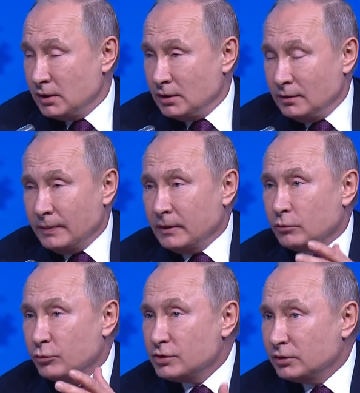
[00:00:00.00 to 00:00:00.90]
critical
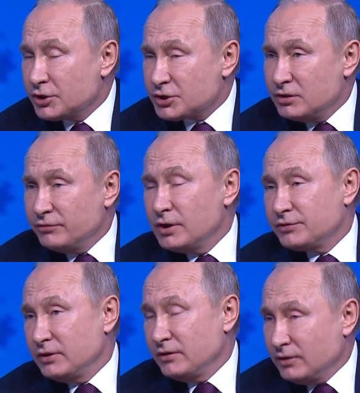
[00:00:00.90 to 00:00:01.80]
for those
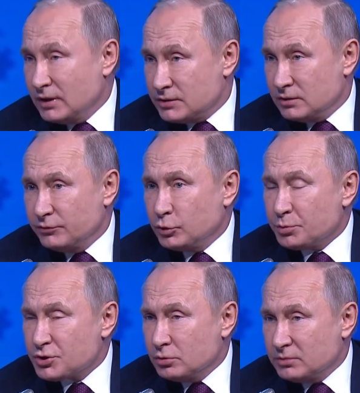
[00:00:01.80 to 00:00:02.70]
who
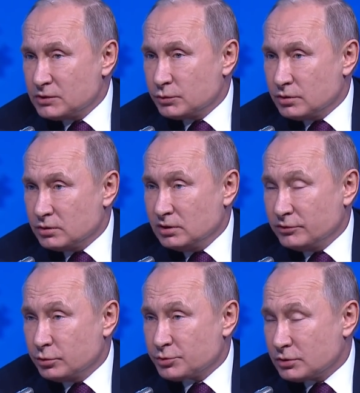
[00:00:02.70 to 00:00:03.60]
produce
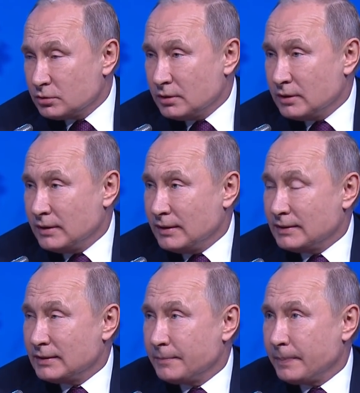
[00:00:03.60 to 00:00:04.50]
oil and gas,
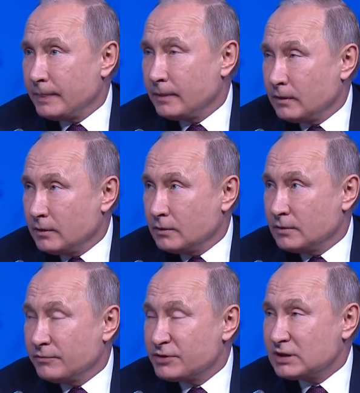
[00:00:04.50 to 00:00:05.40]
it's not about
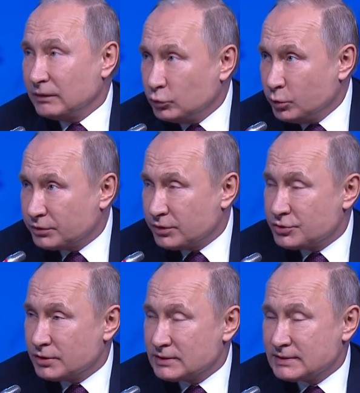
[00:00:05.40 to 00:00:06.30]
oil or gas
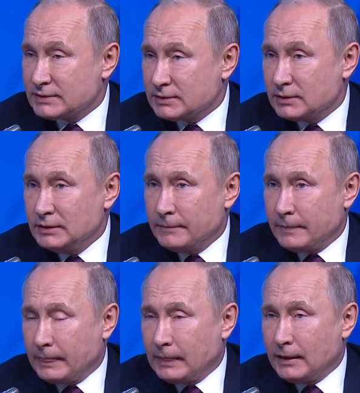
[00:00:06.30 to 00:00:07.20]
even. The
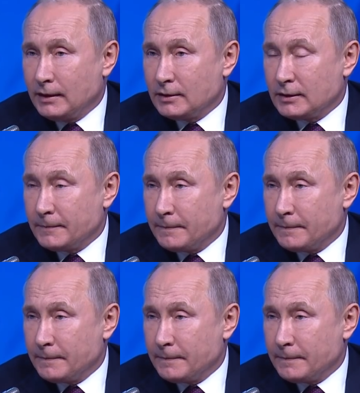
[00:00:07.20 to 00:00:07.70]
thing is,